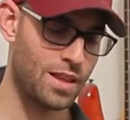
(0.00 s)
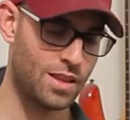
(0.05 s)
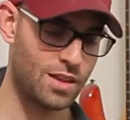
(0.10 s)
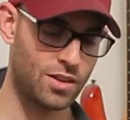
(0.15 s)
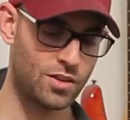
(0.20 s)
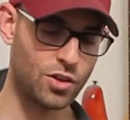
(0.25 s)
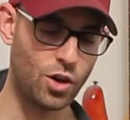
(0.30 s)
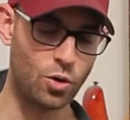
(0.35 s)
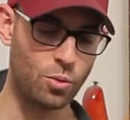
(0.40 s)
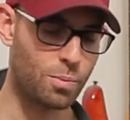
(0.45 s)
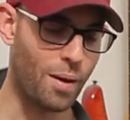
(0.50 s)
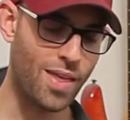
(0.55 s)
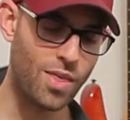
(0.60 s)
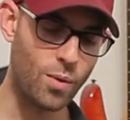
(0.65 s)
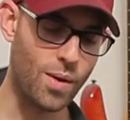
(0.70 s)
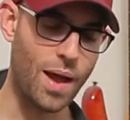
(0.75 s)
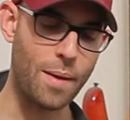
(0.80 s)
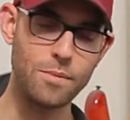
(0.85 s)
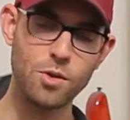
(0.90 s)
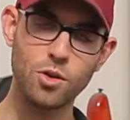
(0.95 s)
So by the
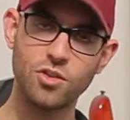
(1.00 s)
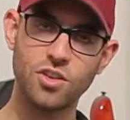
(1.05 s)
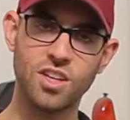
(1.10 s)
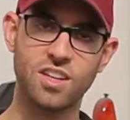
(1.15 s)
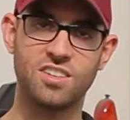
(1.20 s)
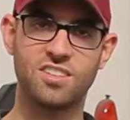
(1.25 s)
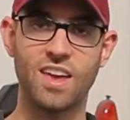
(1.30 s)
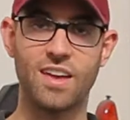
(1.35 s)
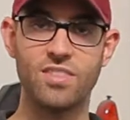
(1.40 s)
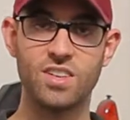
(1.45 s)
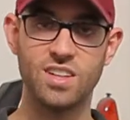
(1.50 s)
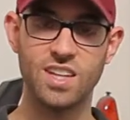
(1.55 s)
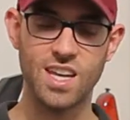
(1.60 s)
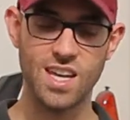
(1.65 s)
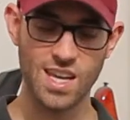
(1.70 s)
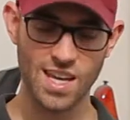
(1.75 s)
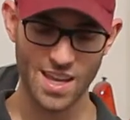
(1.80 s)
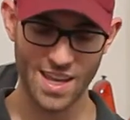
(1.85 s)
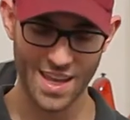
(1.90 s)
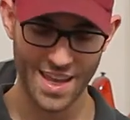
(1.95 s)
way, I'm using a 7D
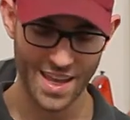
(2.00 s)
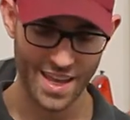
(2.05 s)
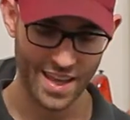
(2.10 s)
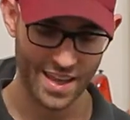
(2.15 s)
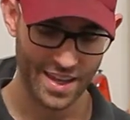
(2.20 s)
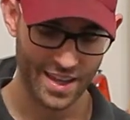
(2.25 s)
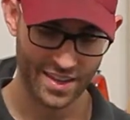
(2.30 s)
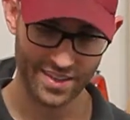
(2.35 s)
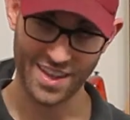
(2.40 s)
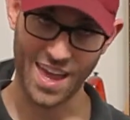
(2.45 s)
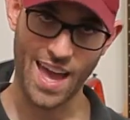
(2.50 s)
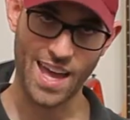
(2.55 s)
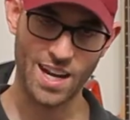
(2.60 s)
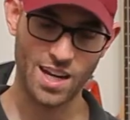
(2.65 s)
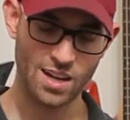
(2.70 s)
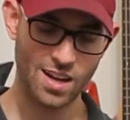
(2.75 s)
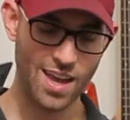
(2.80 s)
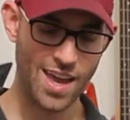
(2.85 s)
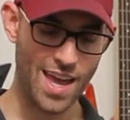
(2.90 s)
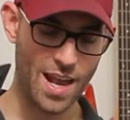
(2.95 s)
Canon
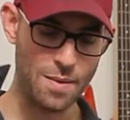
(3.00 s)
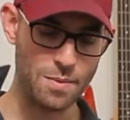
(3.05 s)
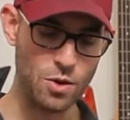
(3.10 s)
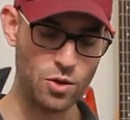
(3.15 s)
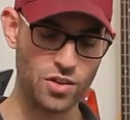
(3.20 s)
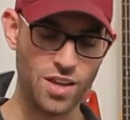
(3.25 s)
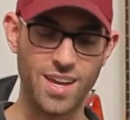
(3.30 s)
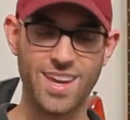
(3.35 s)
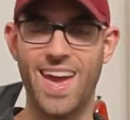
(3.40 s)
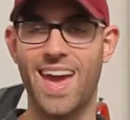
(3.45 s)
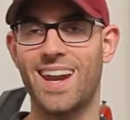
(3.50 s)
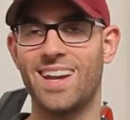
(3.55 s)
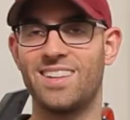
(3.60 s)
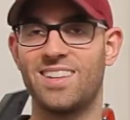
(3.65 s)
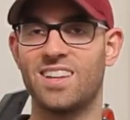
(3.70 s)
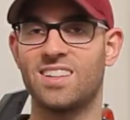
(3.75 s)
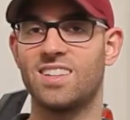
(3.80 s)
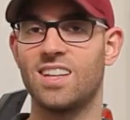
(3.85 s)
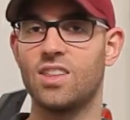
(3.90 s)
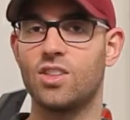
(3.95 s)
and I'm using a Canon
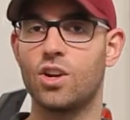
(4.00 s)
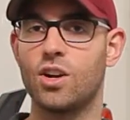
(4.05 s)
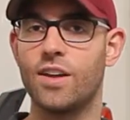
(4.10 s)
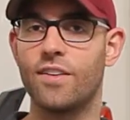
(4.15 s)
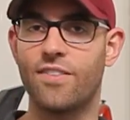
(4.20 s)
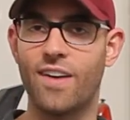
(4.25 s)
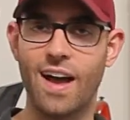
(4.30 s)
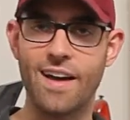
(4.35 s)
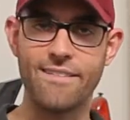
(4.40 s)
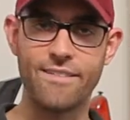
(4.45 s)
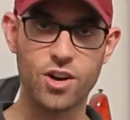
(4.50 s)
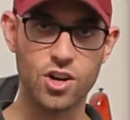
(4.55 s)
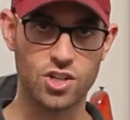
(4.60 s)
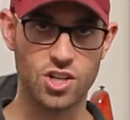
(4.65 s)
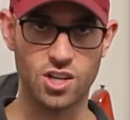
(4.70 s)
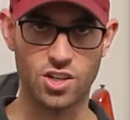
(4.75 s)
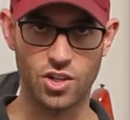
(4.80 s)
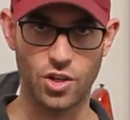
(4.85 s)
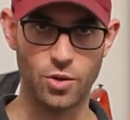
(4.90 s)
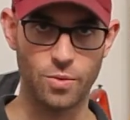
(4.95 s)
1635 version
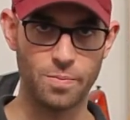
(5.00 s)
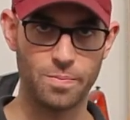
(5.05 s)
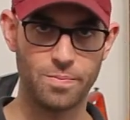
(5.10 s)
2.